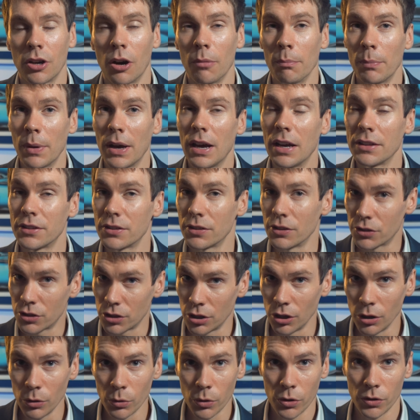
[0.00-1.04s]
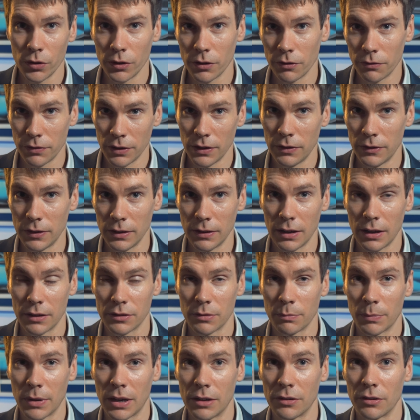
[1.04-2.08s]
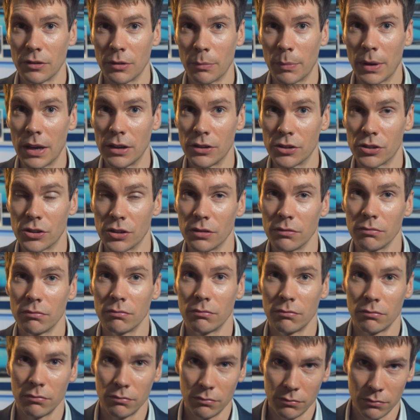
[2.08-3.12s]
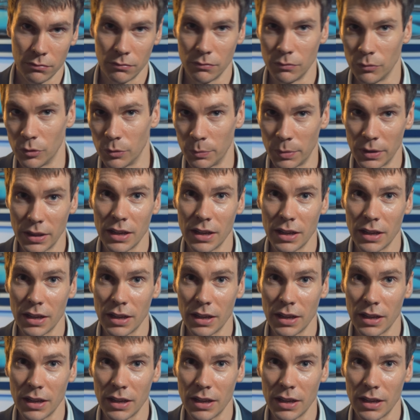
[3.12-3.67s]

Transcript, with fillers: compared to the £250,000 on the pension would be